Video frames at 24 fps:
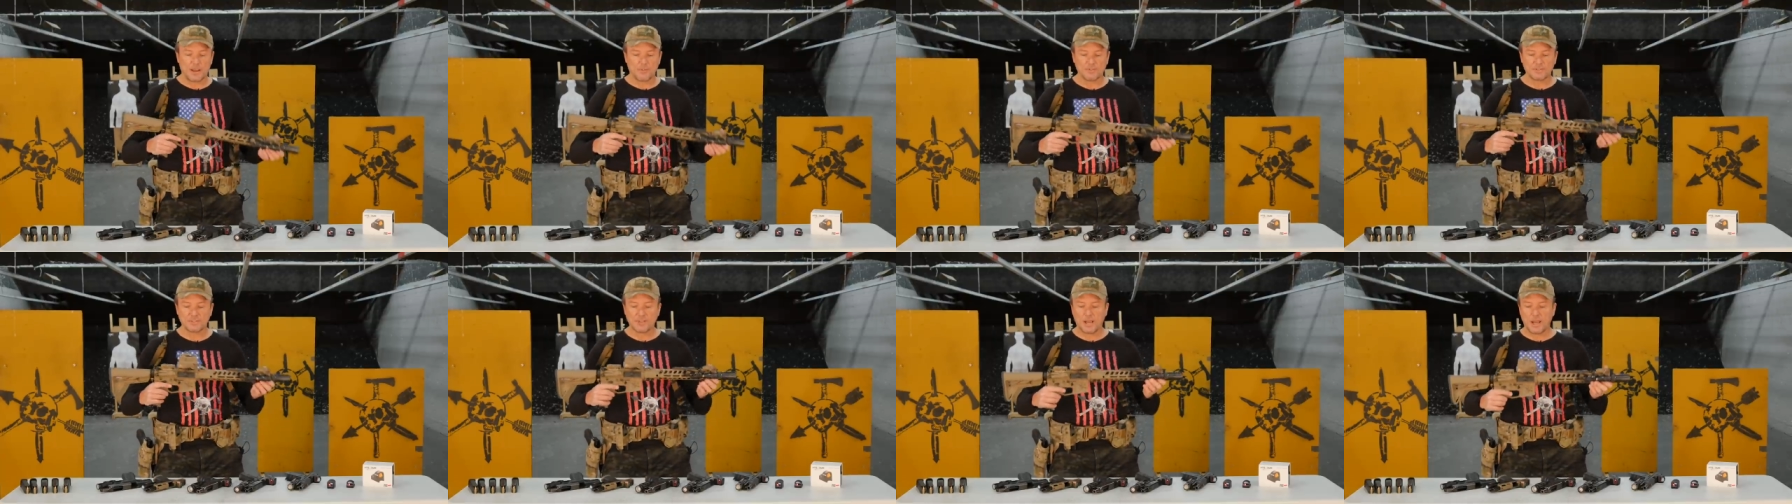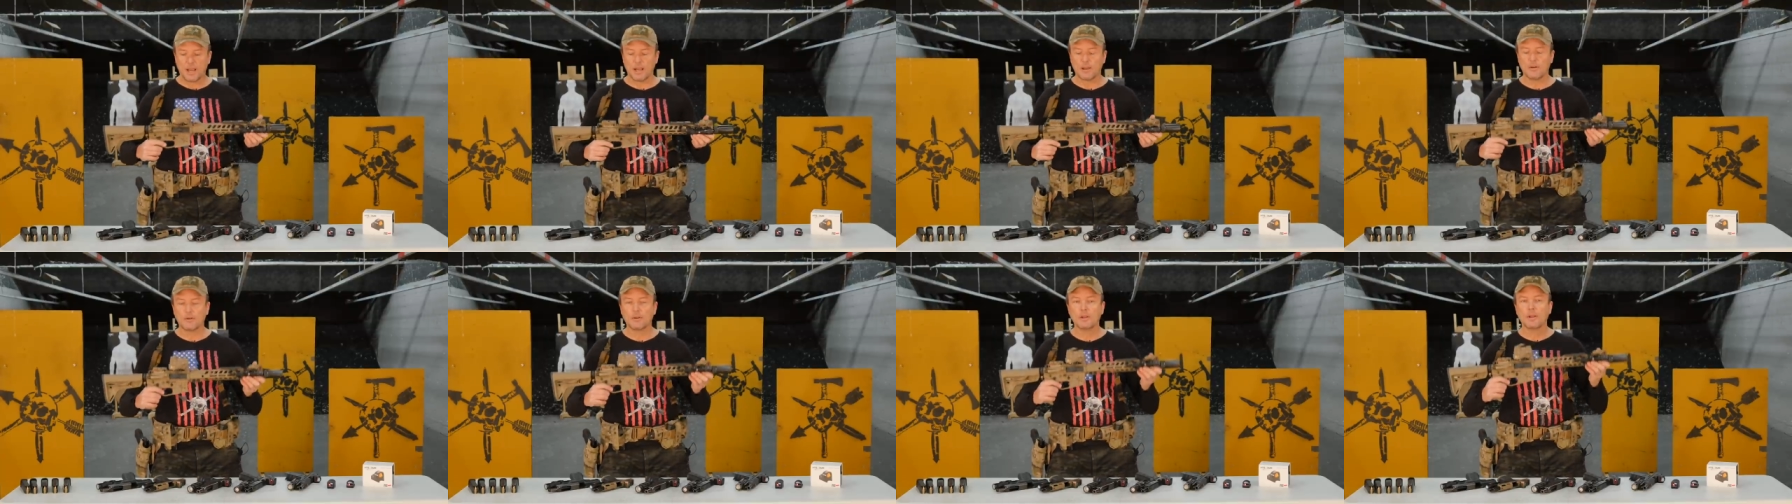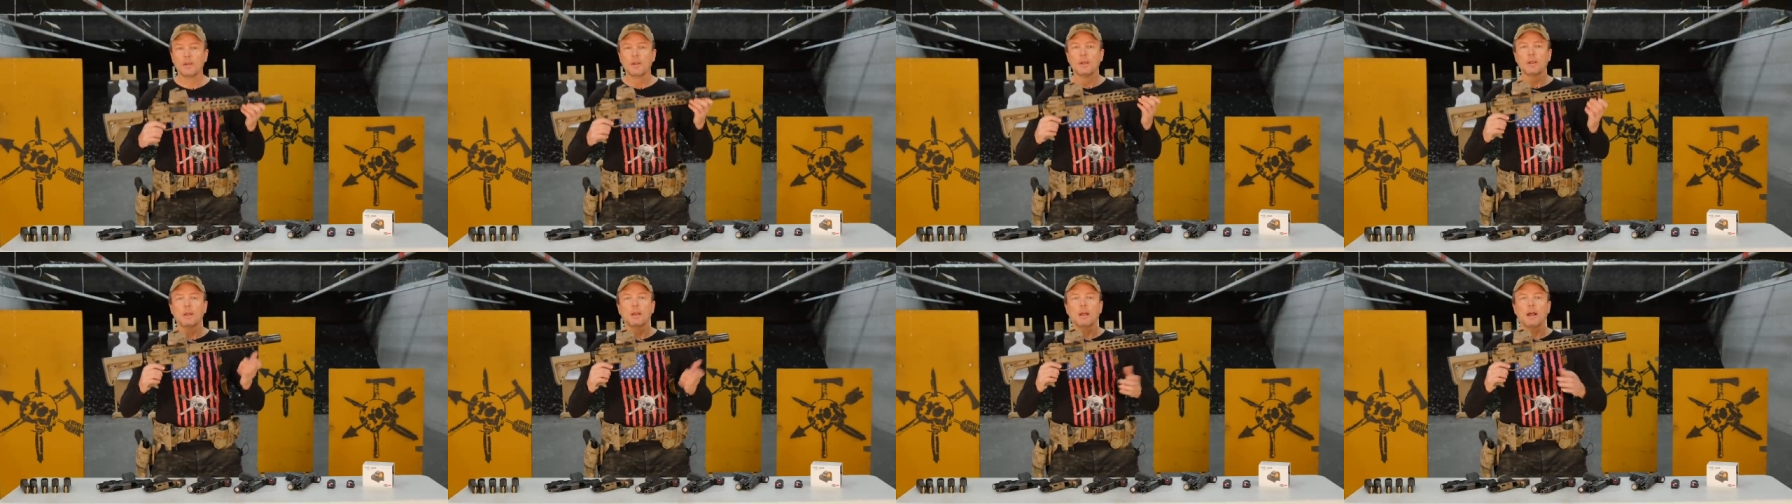retired.
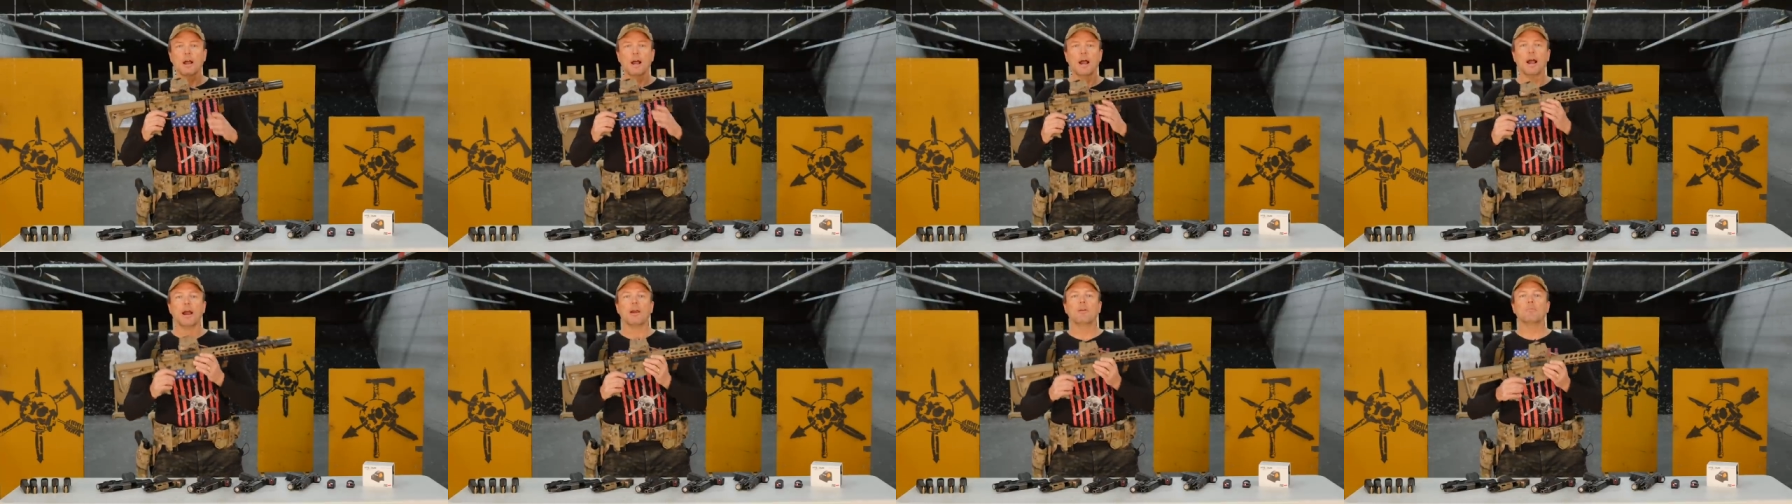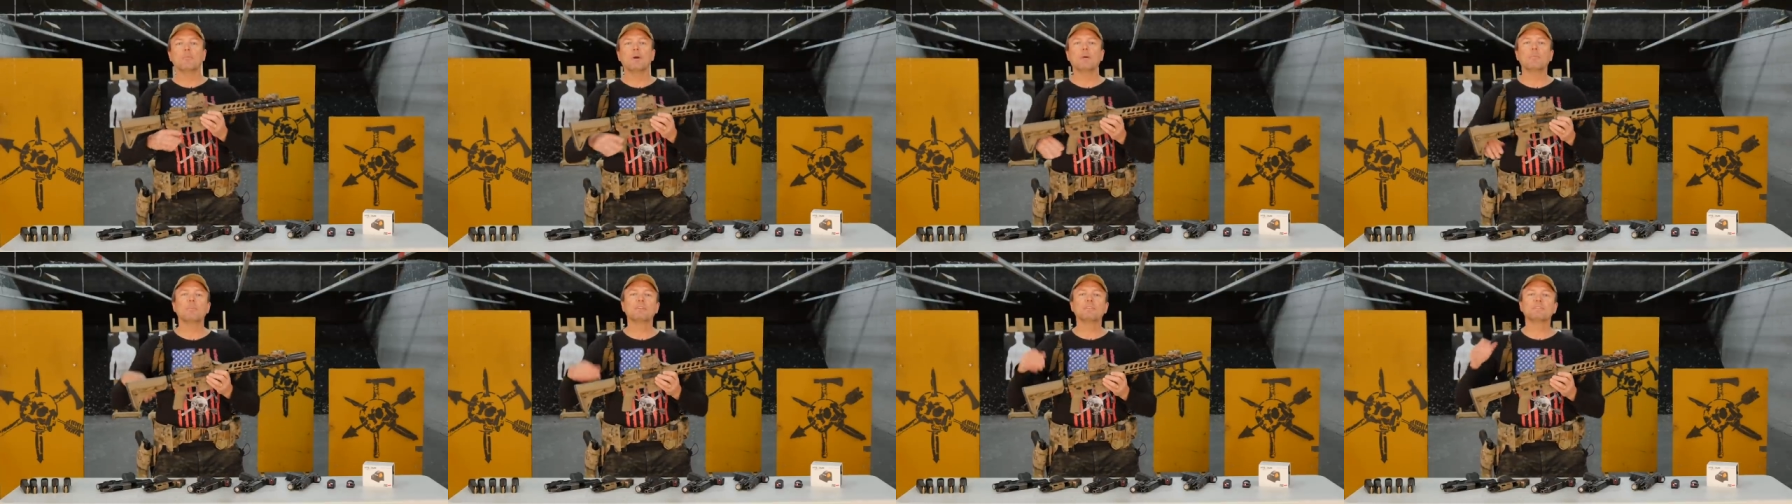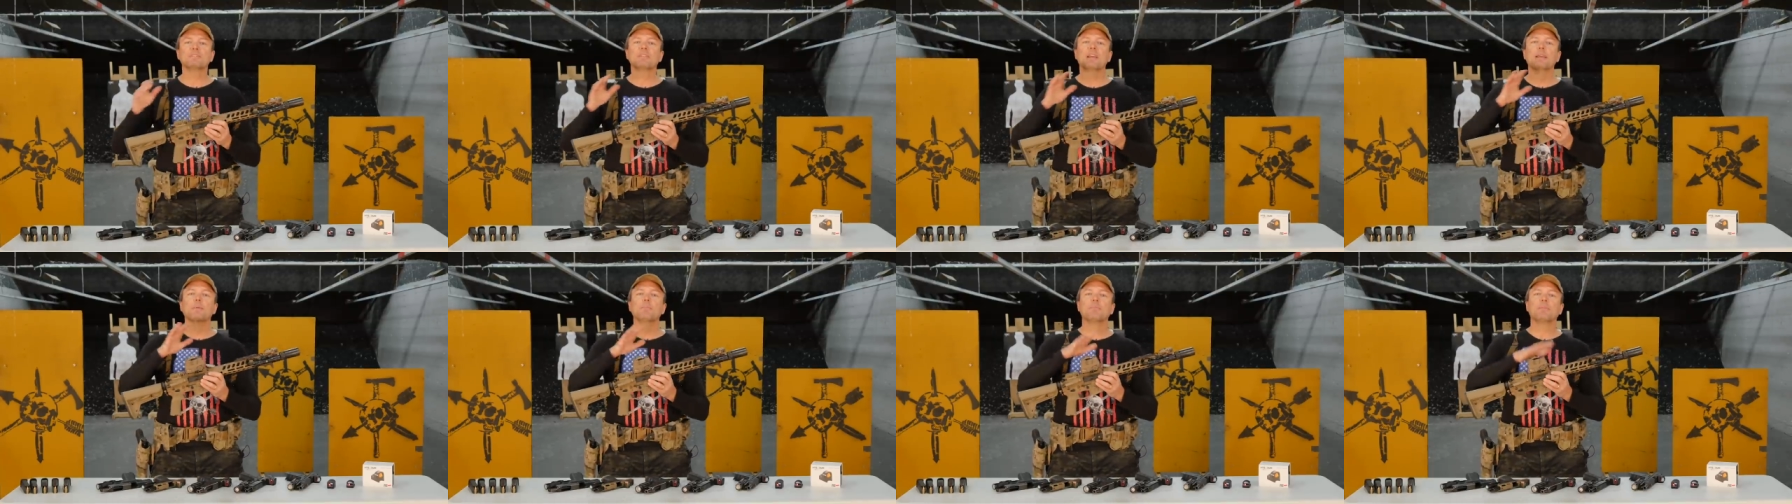I remember the
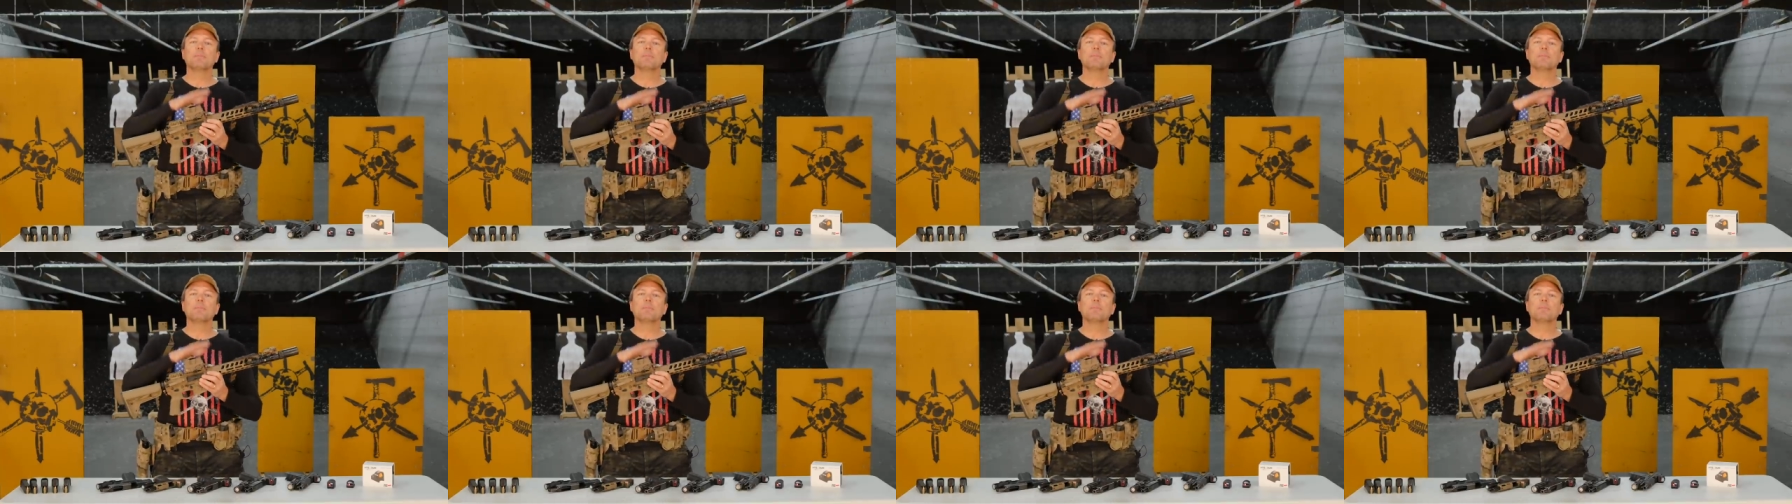same